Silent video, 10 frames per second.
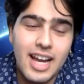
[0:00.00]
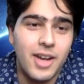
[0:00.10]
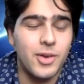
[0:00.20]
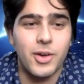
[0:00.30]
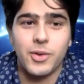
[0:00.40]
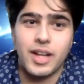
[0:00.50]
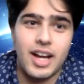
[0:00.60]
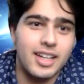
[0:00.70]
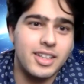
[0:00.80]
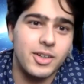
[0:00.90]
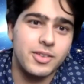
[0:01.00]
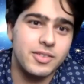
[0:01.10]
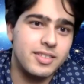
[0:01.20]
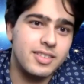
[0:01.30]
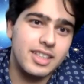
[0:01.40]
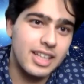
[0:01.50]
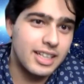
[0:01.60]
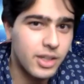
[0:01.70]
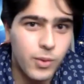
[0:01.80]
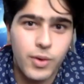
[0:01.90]
I don't know,
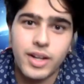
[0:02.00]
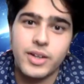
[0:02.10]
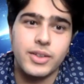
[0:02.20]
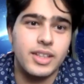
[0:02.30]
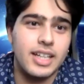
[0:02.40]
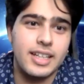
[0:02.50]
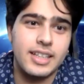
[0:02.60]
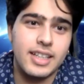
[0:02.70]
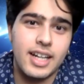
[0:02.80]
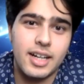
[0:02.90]
collecting oil and